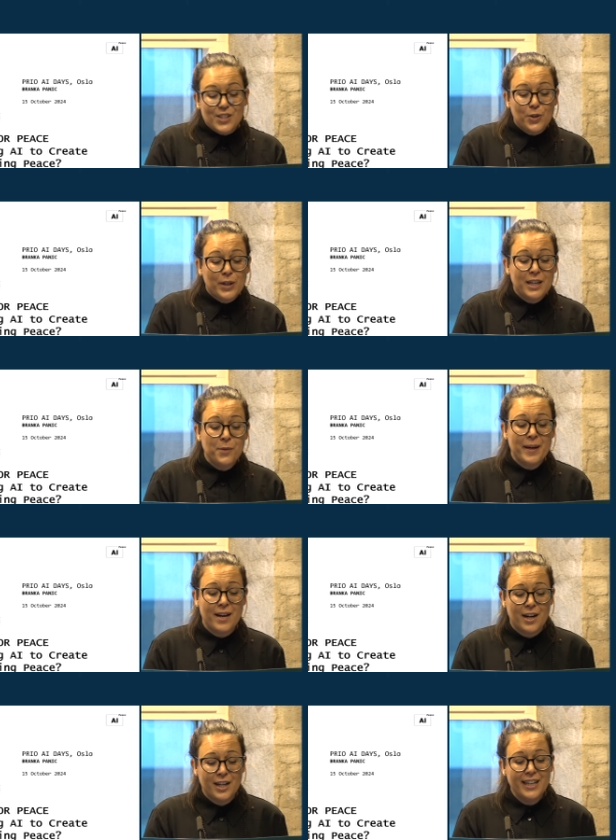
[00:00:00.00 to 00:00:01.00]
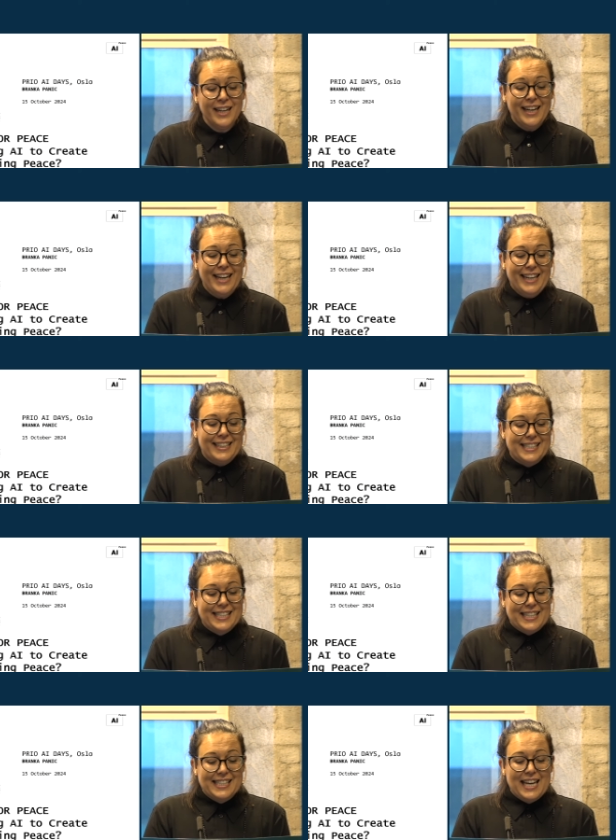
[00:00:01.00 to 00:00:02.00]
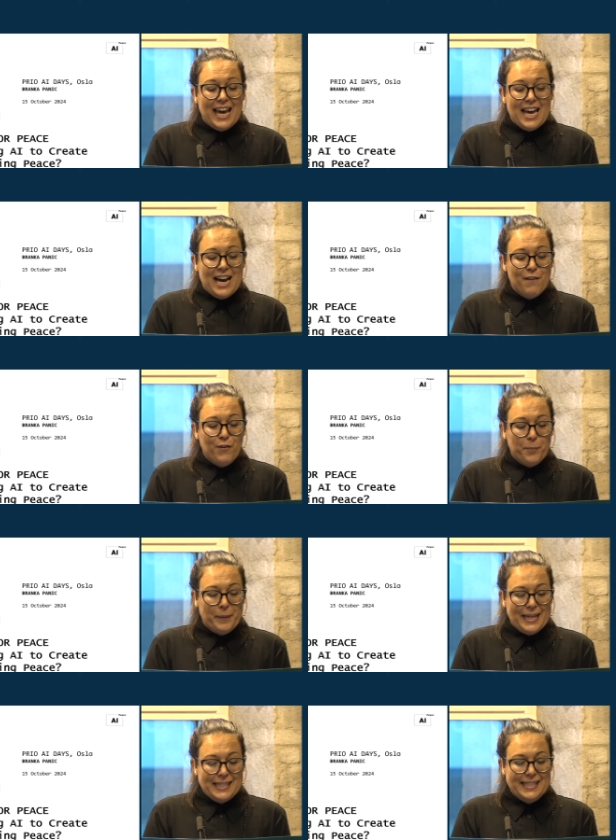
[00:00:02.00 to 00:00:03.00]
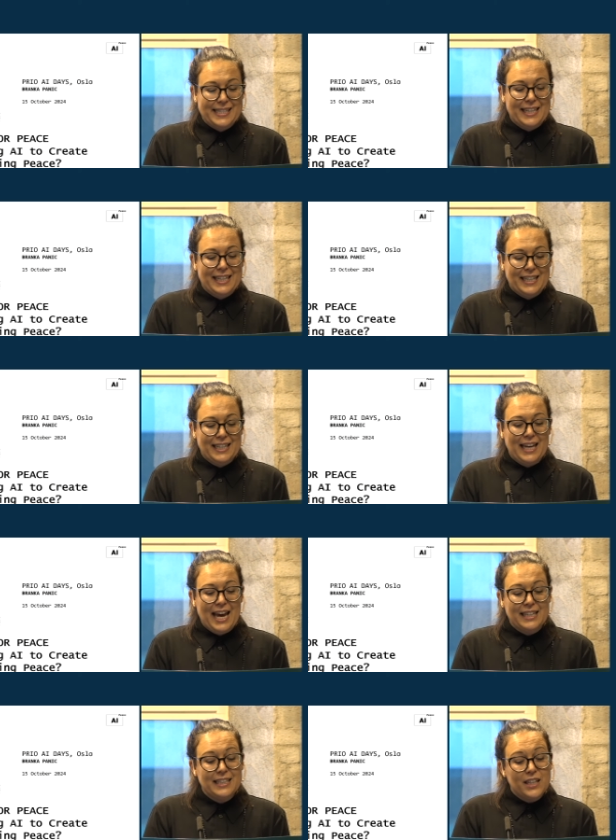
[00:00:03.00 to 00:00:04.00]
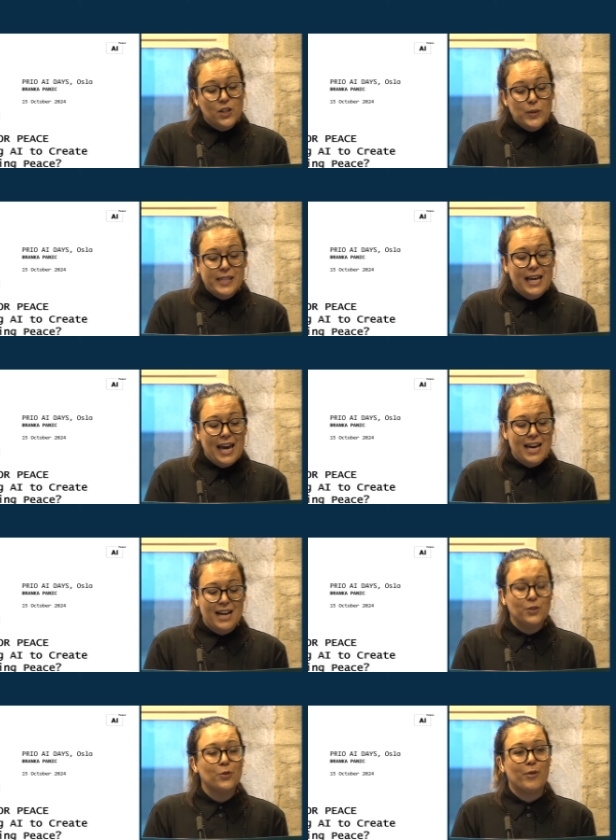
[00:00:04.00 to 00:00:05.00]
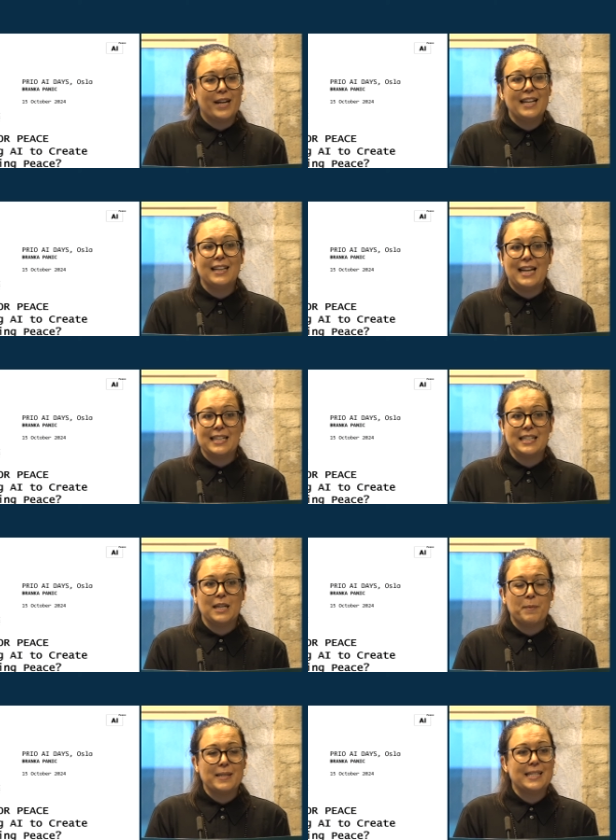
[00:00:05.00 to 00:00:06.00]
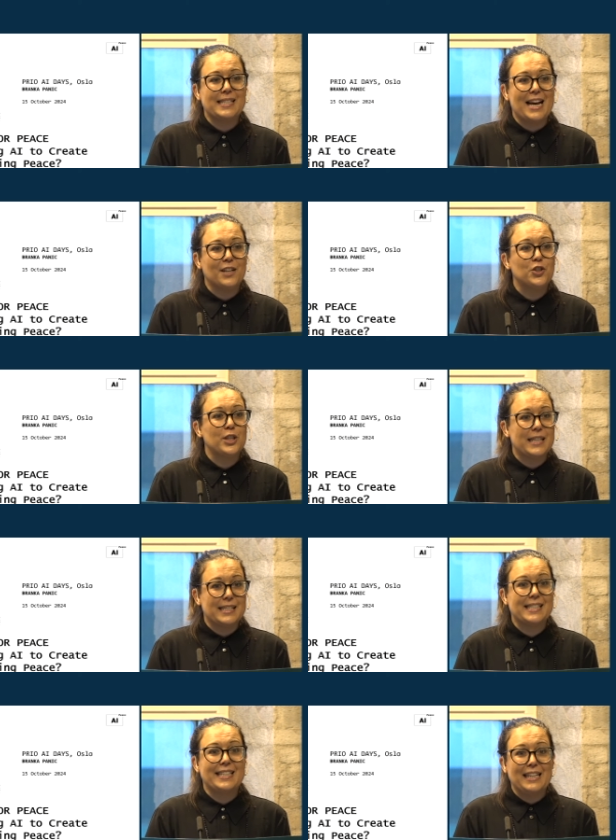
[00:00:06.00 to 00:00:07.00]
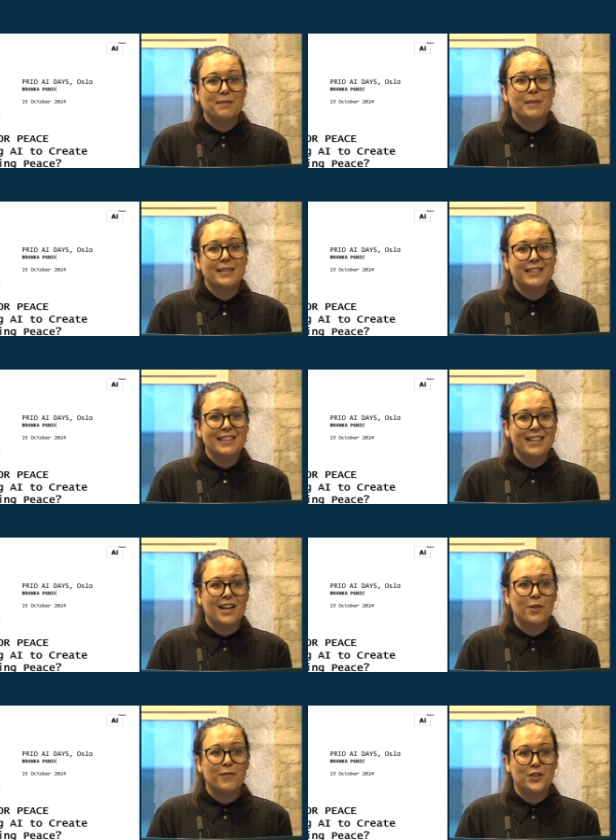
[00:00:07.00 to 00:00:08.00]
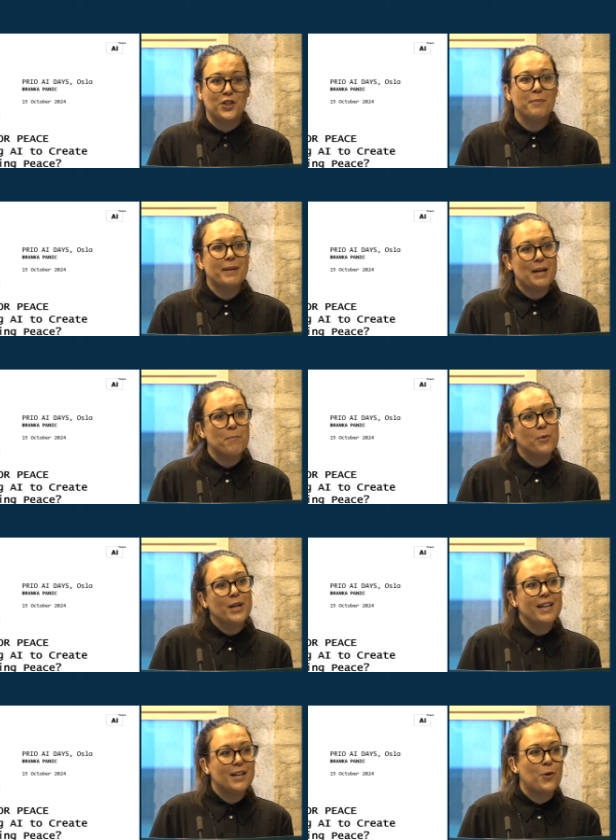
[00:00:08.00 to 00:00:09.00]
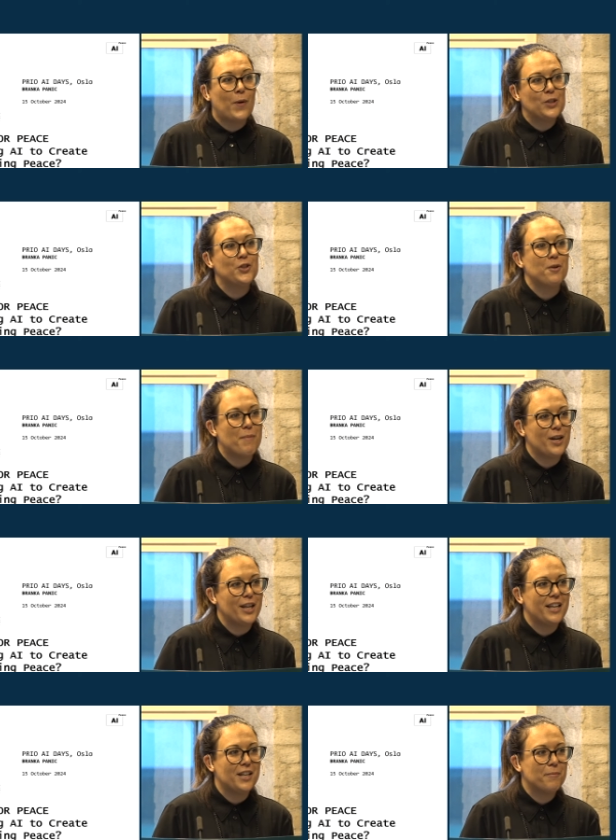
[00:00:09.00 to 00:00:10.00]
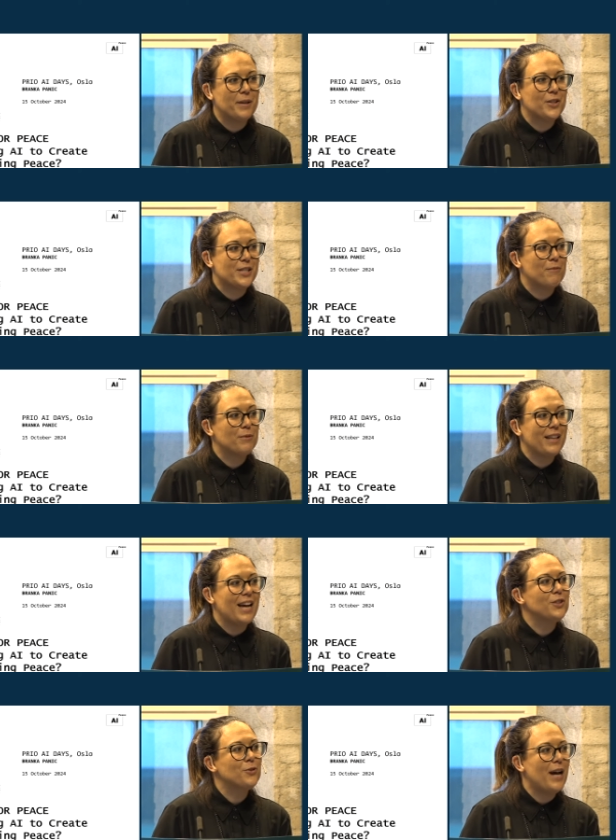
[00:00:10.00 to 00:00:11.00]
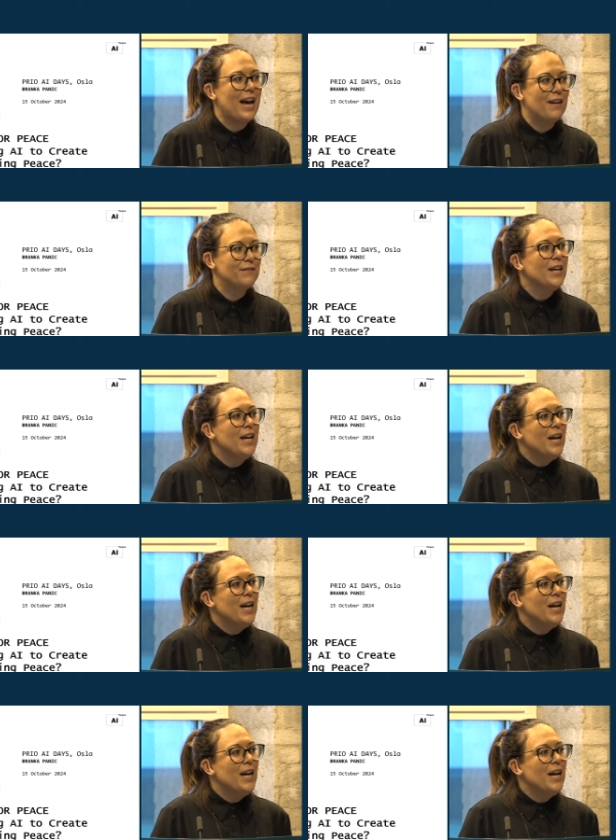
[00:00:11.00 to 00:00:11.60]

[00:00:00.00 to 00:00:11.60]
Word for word: So here we are discussing AI for peace, uh, and using AI to creating lasting peace is actually a statement in our vision, but I'm putting a question mark here because I would like to have